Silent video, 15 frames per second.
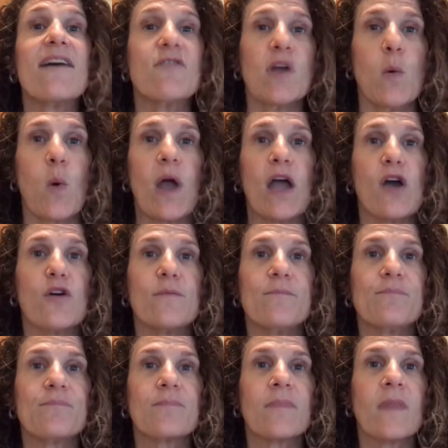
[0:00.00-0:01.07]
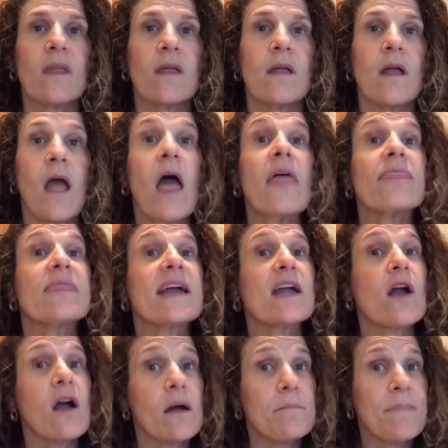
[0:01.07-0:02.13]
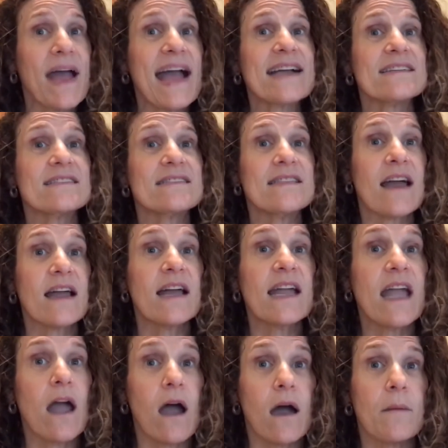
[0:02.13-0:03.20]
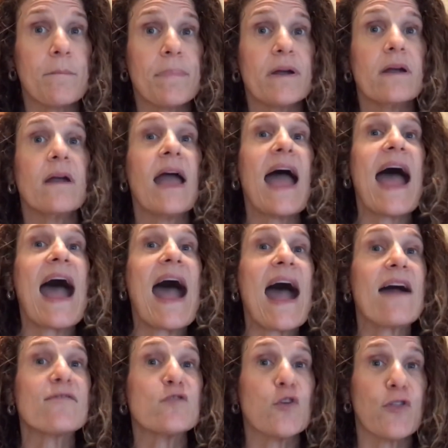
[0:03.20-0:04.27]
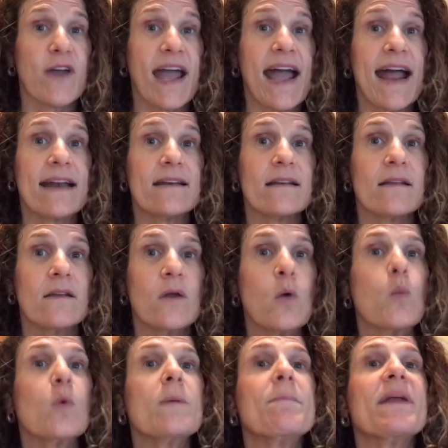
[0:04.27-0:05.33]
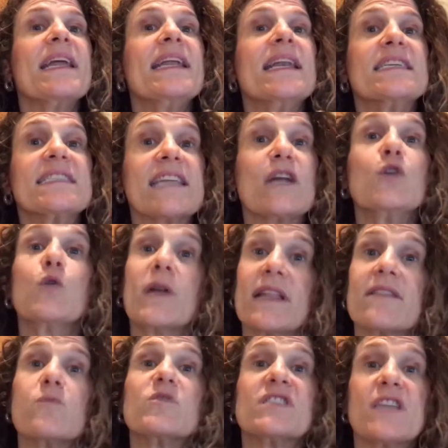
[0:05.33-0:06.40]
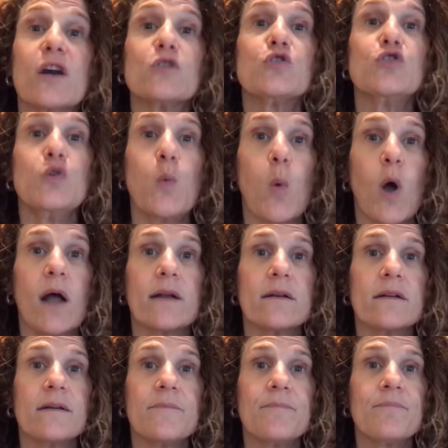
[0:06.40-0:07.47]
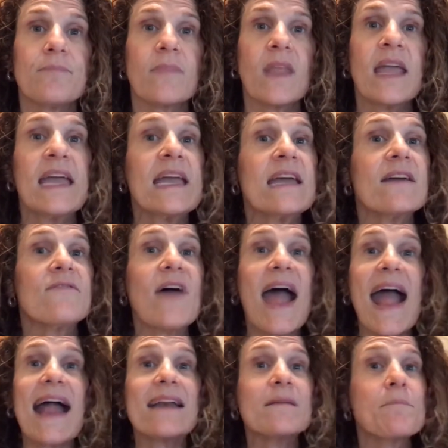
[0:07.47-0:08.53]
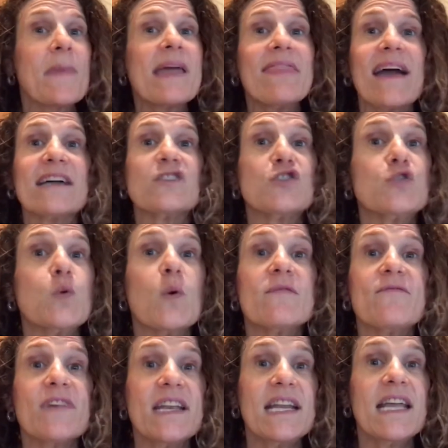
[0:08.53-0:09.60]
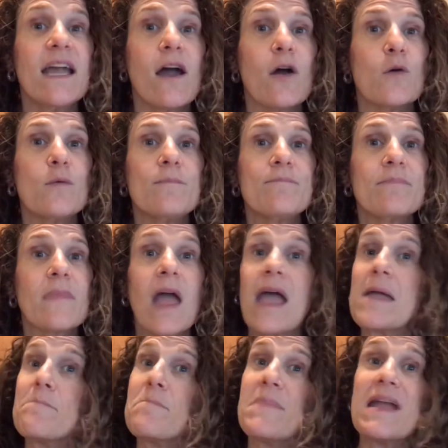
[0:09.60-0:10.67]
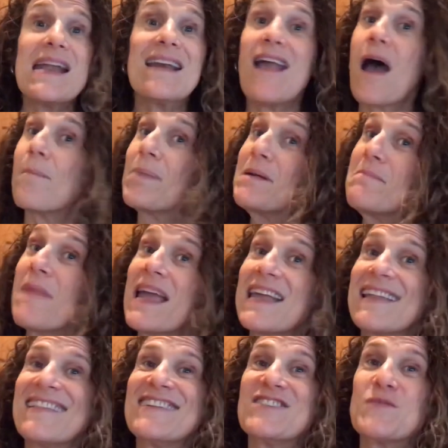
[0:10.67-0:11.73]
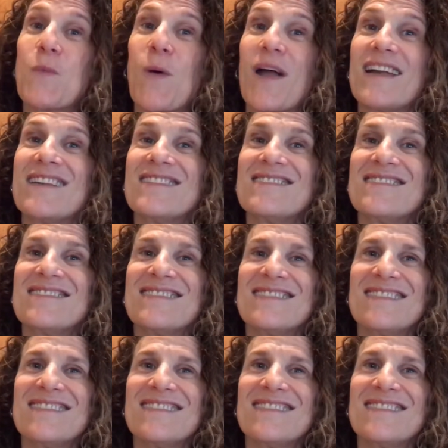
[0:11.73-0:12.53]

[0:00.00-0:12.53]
everywhere. Then cut back a second cup after that. Repeat until you get the results you want. If I hadn't made that short video, I may not be making this one.